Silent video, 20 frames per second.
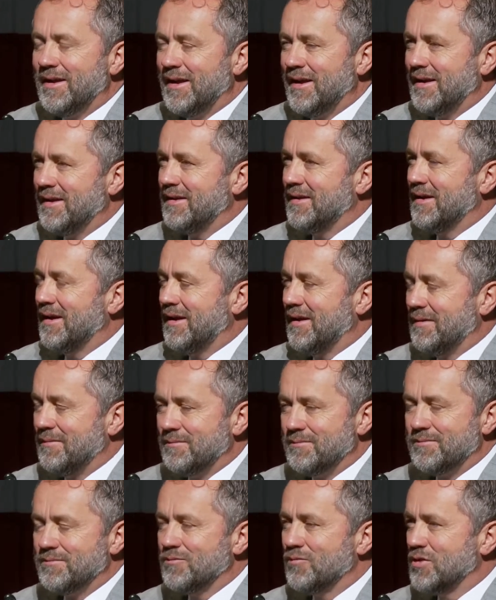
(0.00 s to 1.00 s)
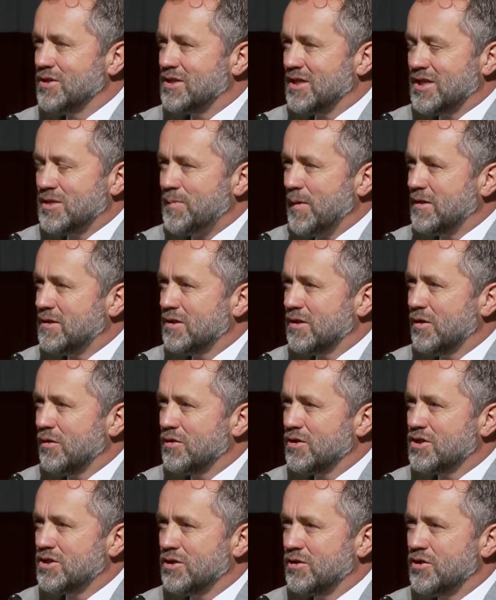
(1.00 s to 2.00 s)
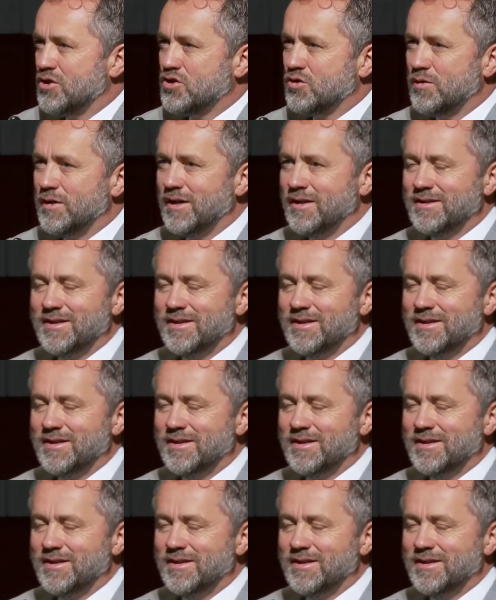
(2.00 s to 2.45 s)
and um, was expected to go to surgery.